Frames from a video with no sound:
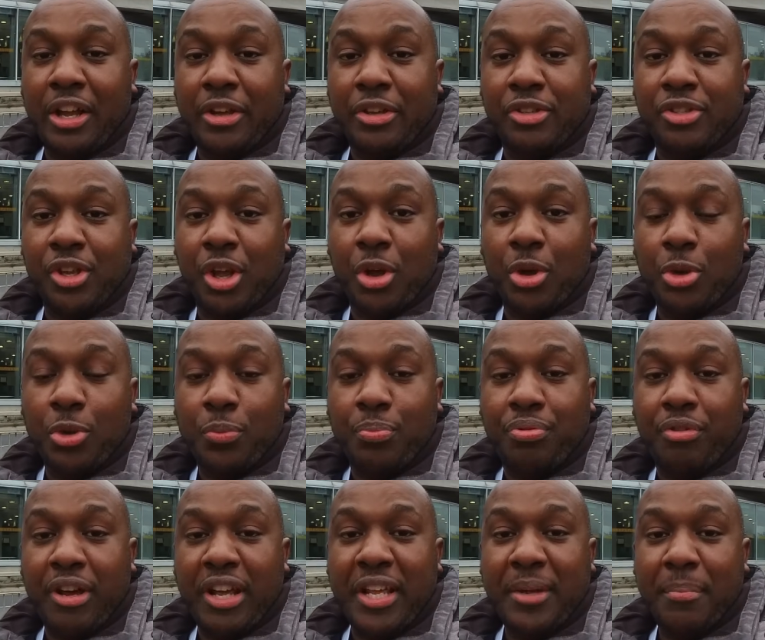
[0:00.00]
So
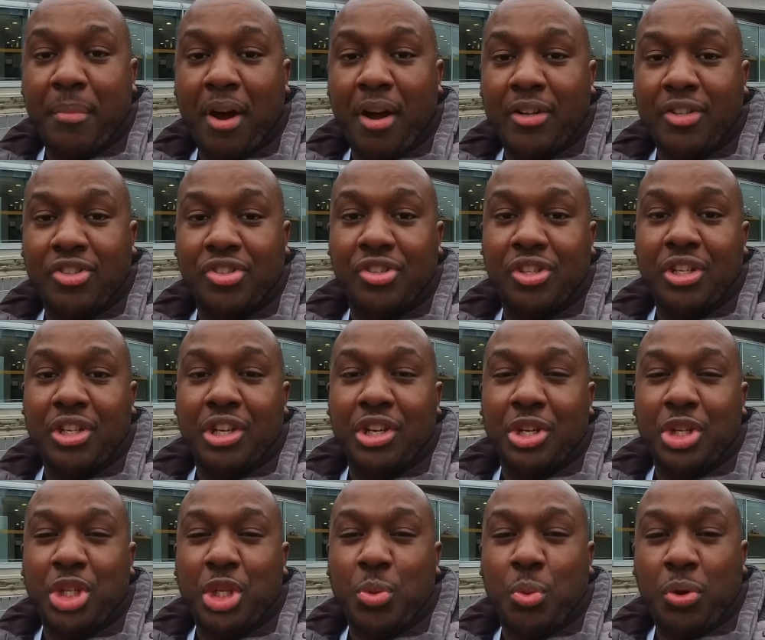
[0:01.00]
pretty much
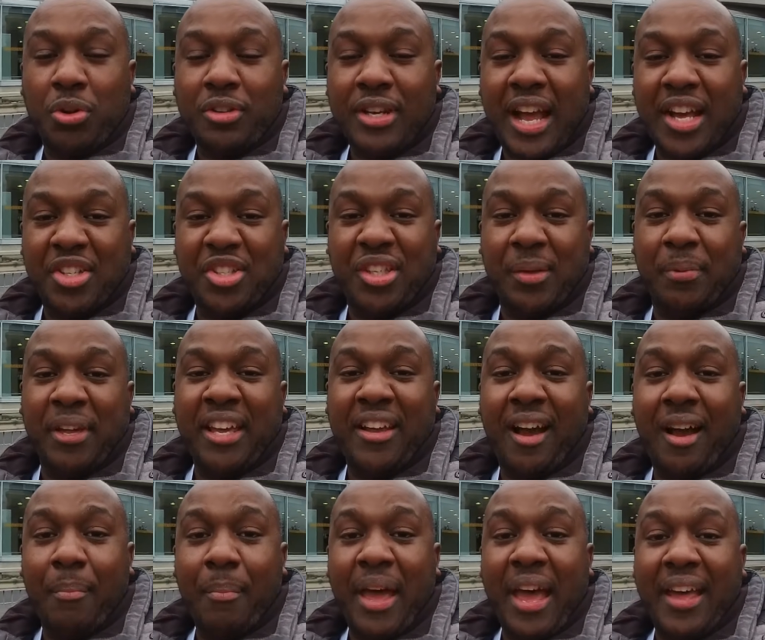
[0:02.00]
you wouldn't actually typically
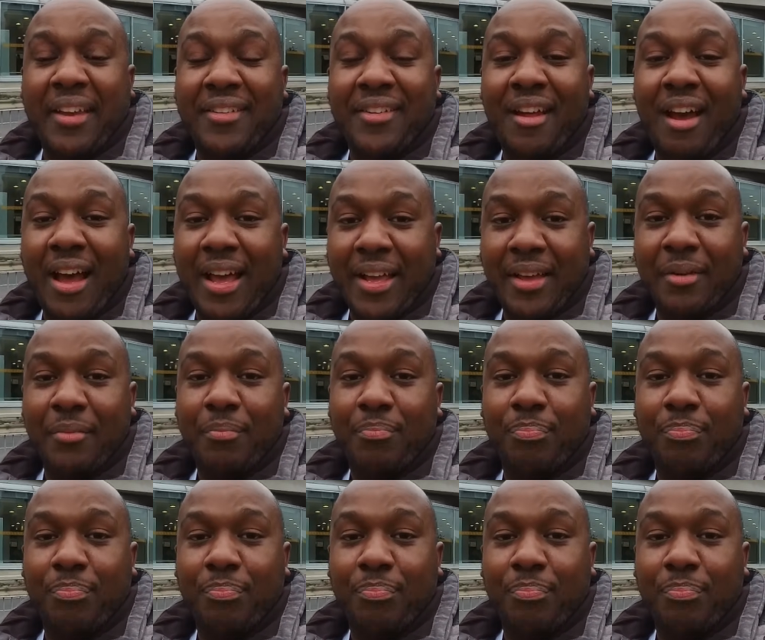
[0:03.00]
come here at night,